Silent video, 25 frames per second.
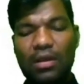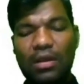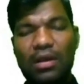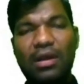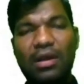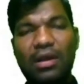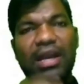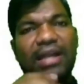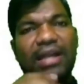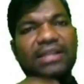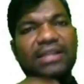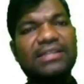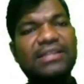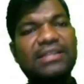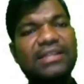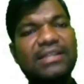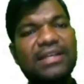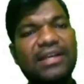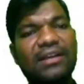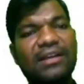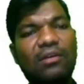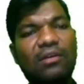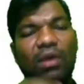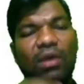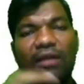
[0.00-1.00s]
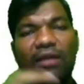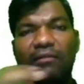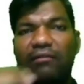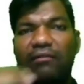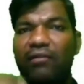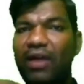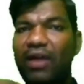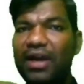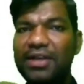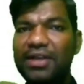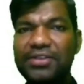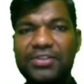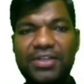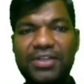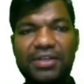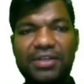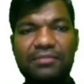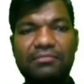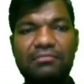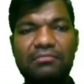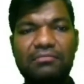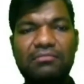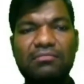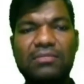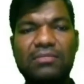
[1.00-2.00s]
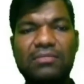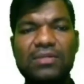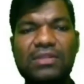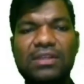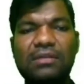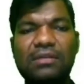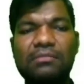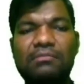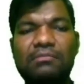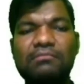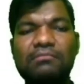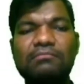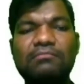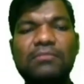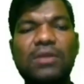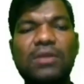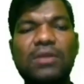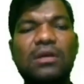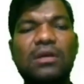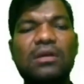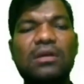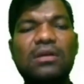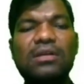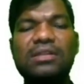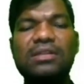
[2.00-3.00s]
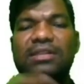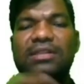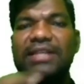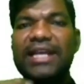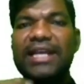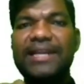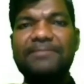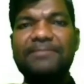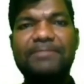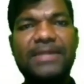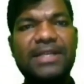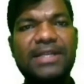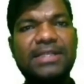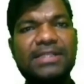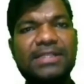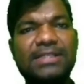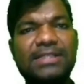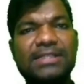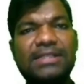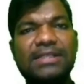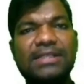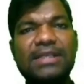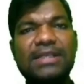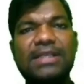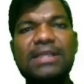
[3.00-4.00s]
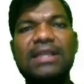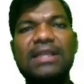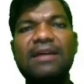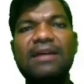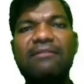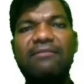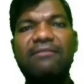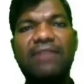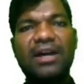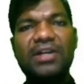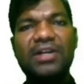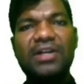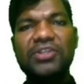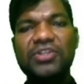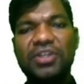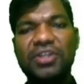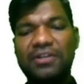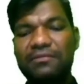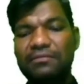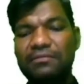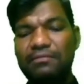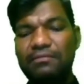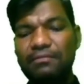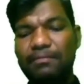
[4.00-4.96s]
Consider one function, some statements in the function.